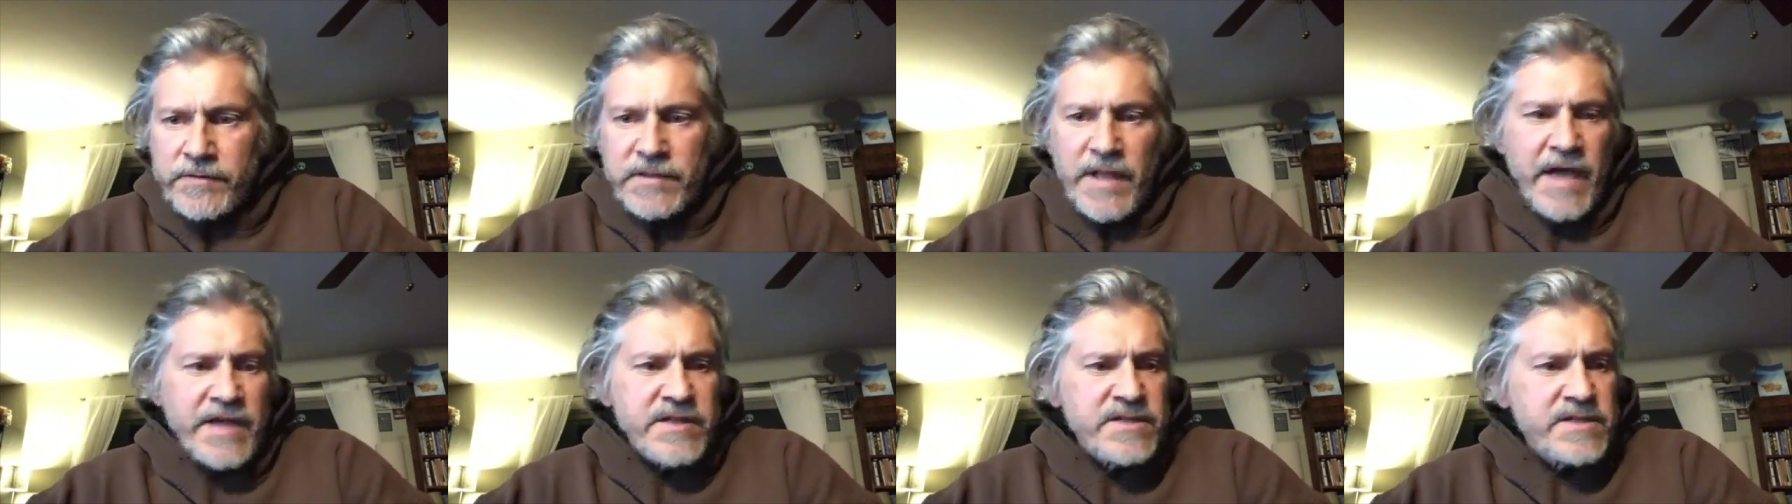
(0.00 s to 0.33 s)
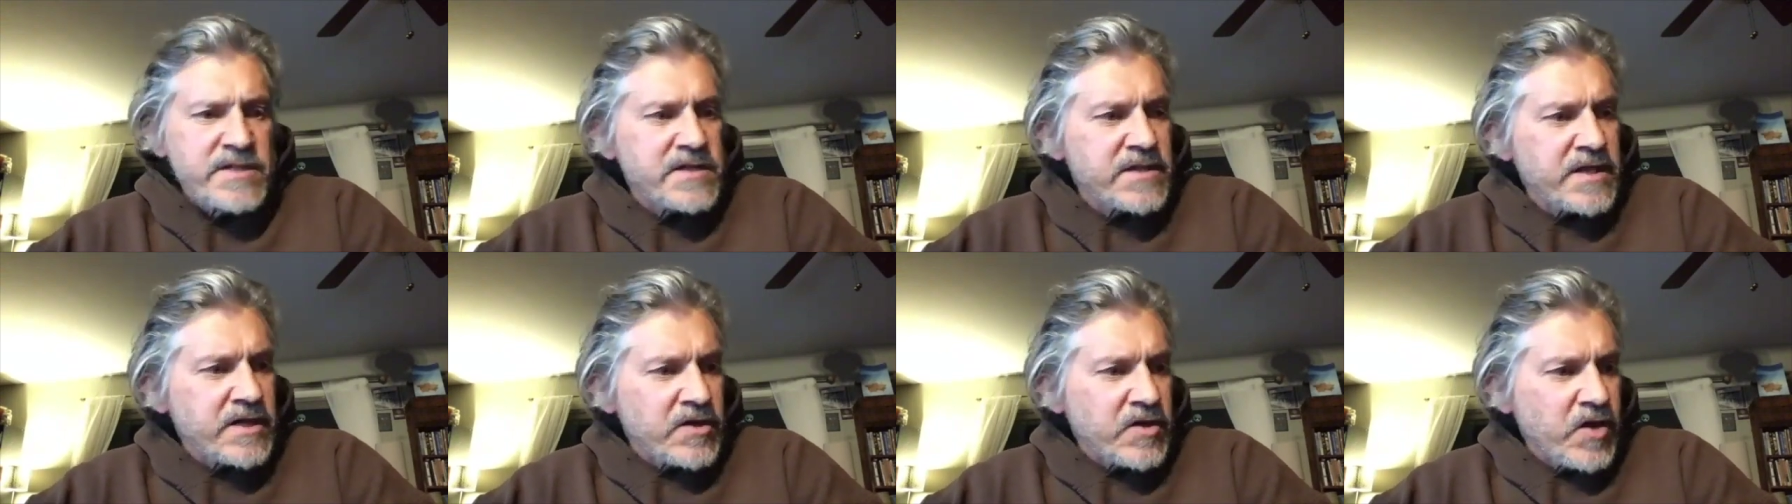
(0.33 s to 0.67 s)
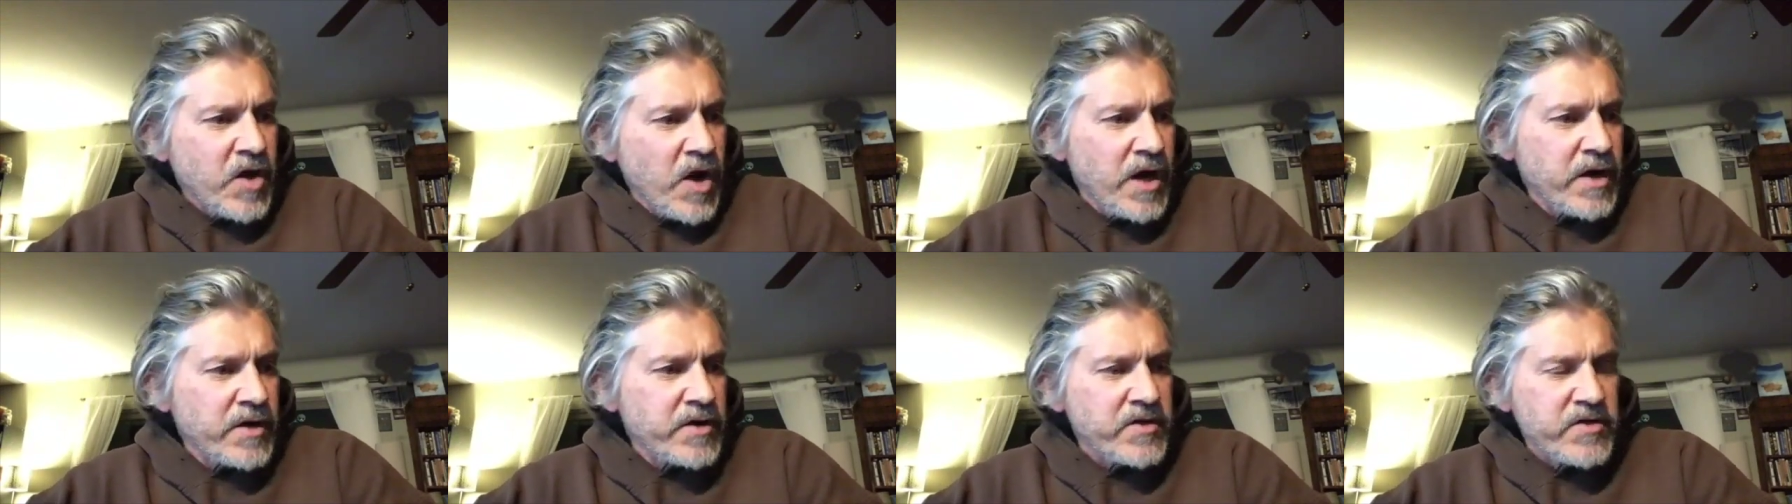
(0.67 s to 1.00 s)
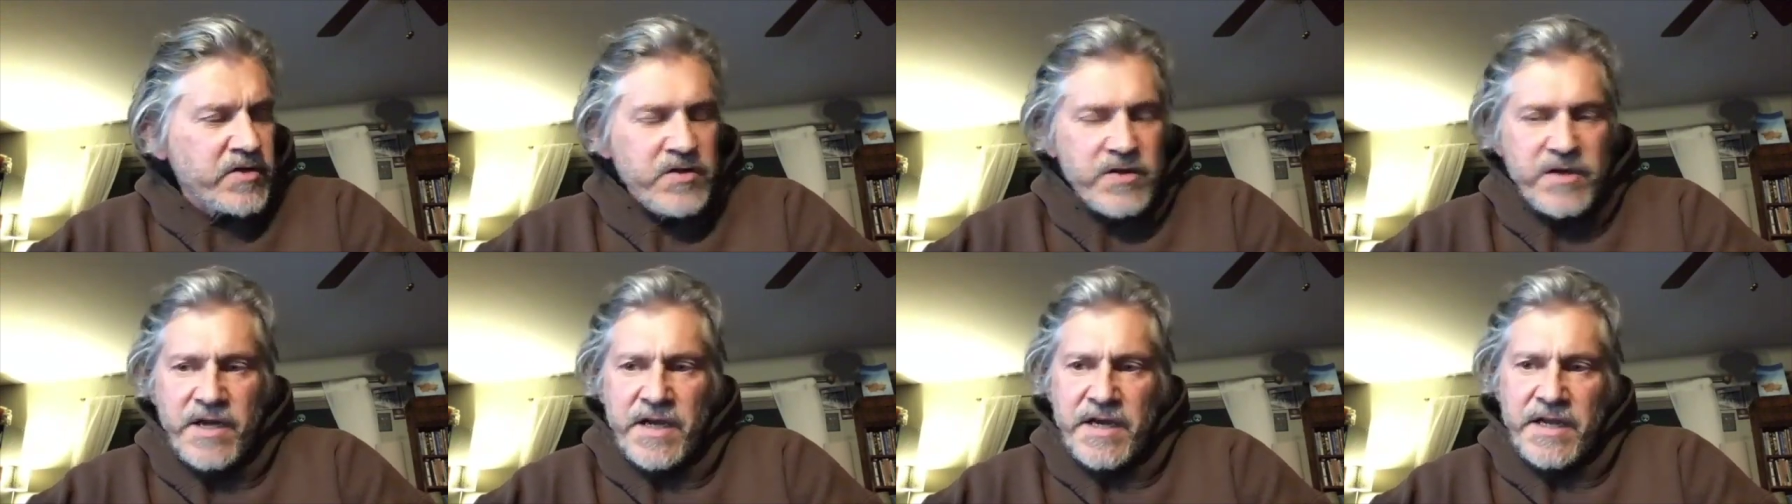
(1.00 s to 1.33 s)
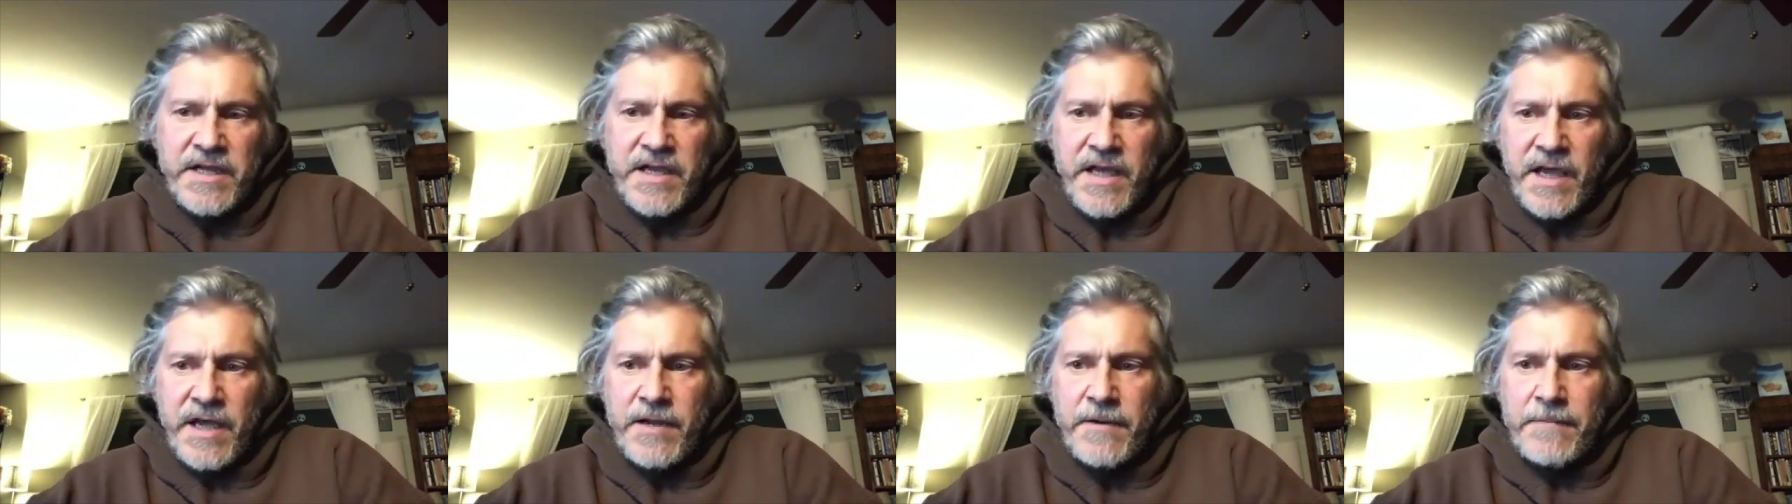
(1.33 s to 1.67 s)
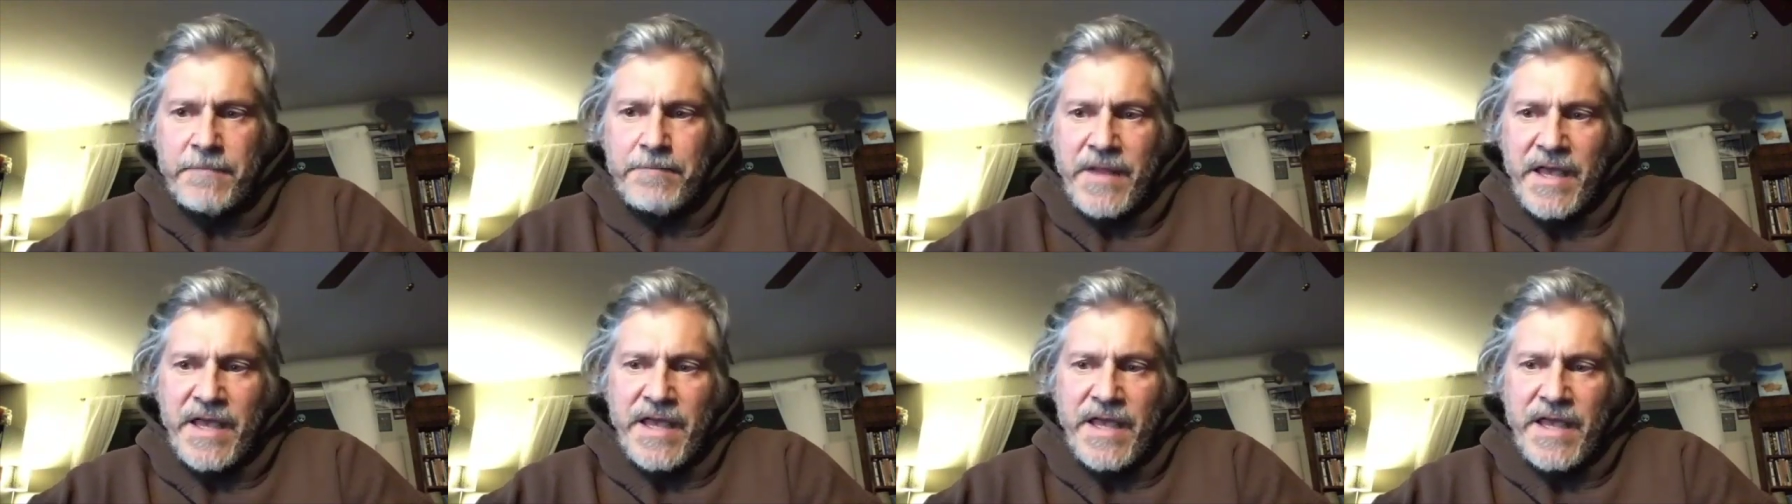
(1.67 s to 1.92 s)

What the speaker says: Lexington, Concord, you're going to get,